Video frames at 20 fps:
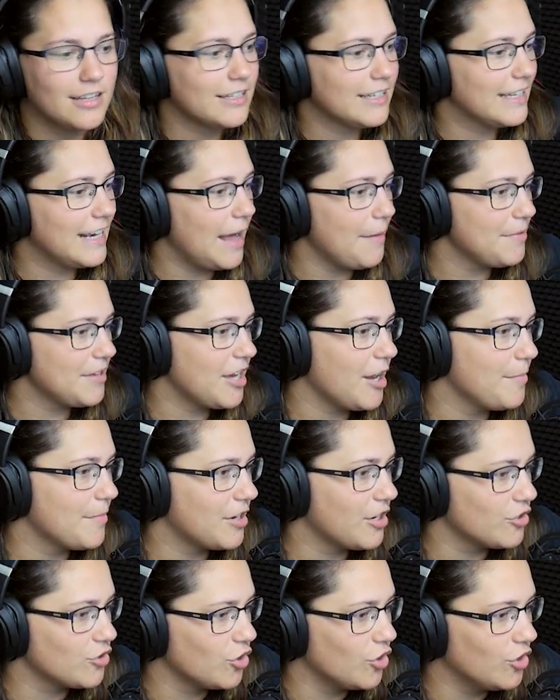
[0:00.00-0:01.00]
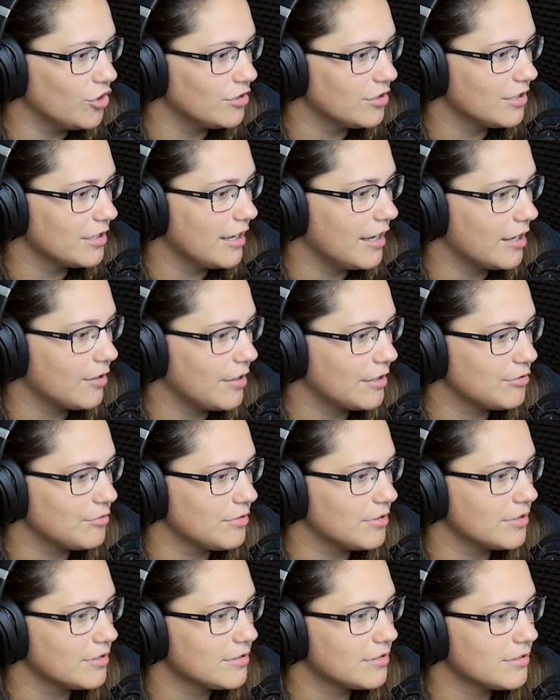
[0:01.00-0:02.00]
Can I become an adult? How do I do
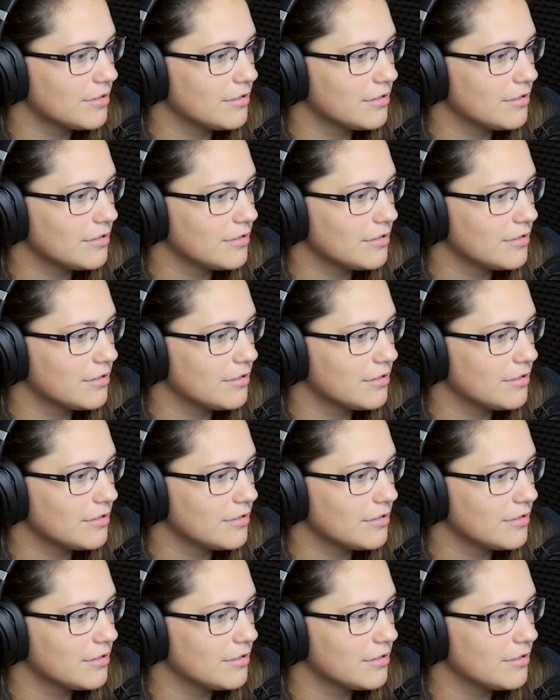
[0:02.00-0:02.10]
this?